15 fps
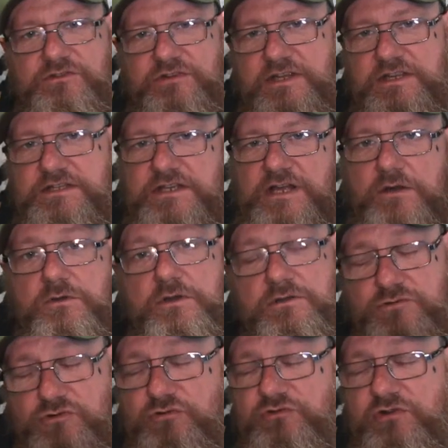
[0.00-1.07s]
So there you go.
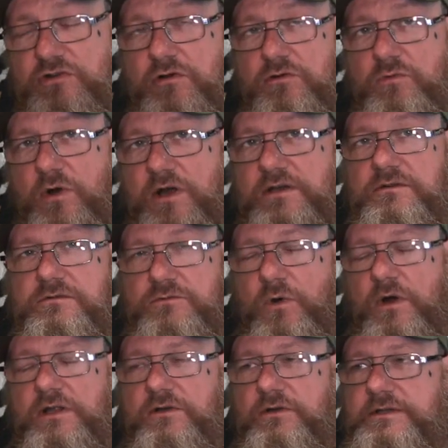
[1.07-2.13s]
Used a lot,
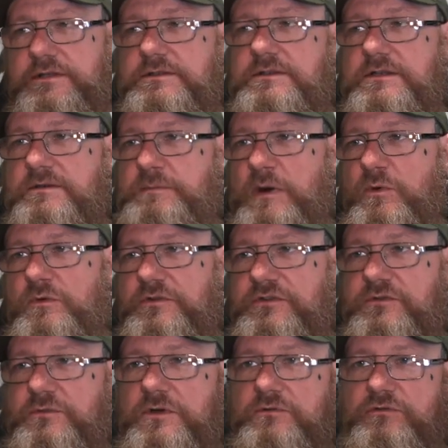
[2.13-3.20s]
quite a lot in porters
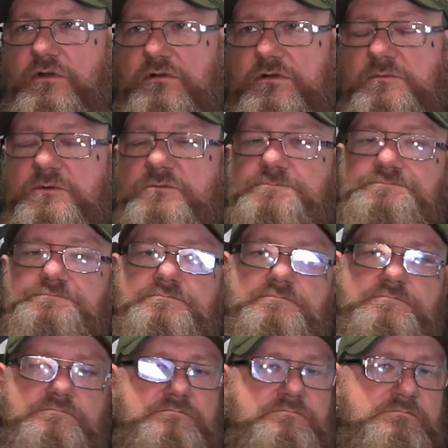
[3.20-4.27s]
as well, chocolate malt.
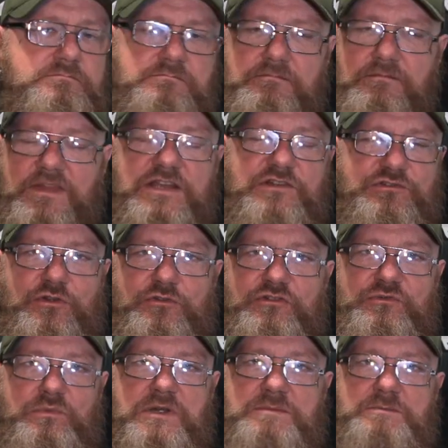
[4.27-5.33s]
It's not the
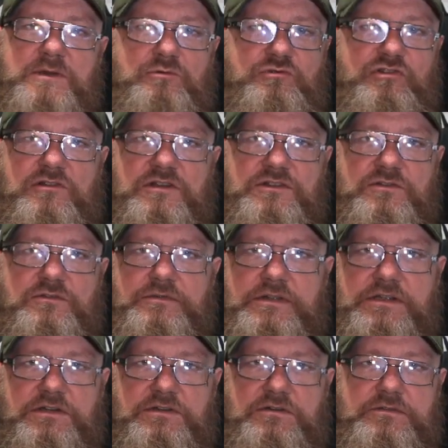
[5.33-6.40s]
sweet milk chocolate you're
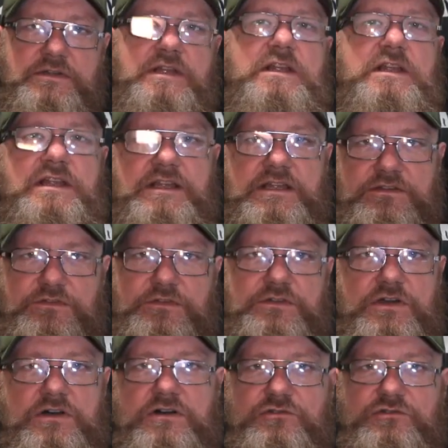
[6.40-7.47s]
thinking of, it's the
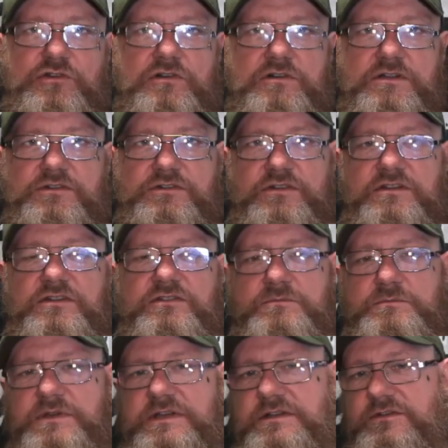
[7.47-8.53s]
dark chocolate, so there's
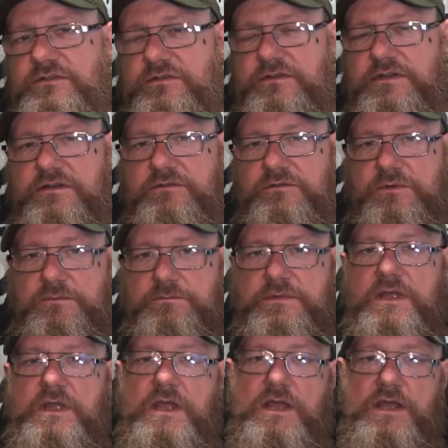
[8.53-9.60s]
some bitterness on there as well.
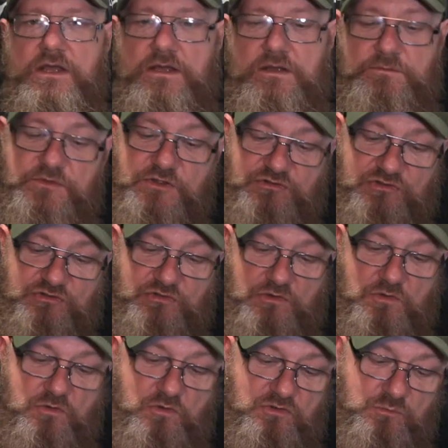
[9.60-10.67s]
This has
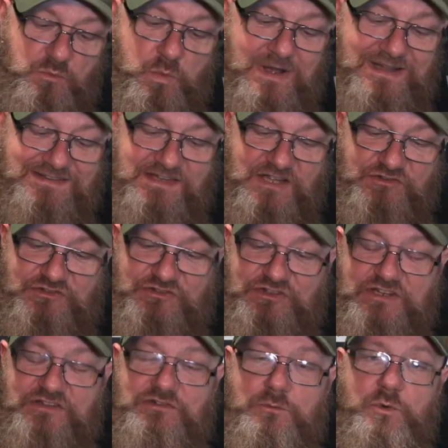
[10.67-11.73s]
won
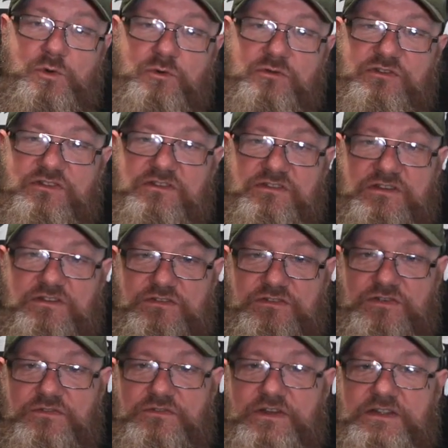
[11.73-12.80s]
6 awards since
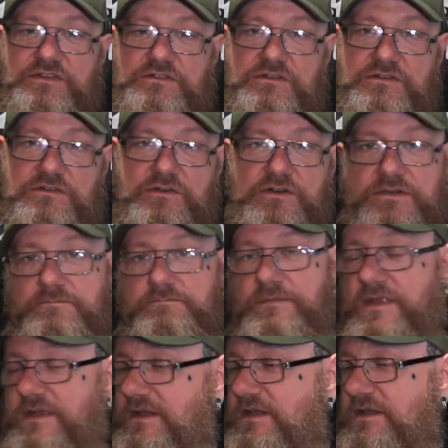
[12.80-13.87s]
2009.
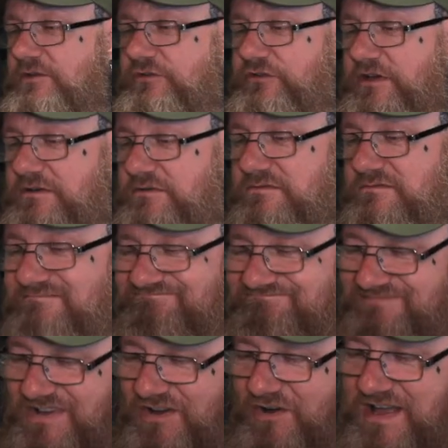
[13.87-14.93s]
So
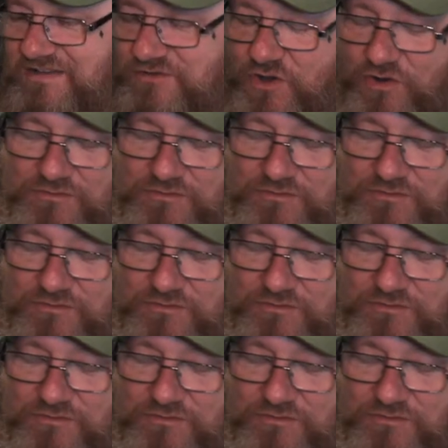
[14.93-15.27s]
I have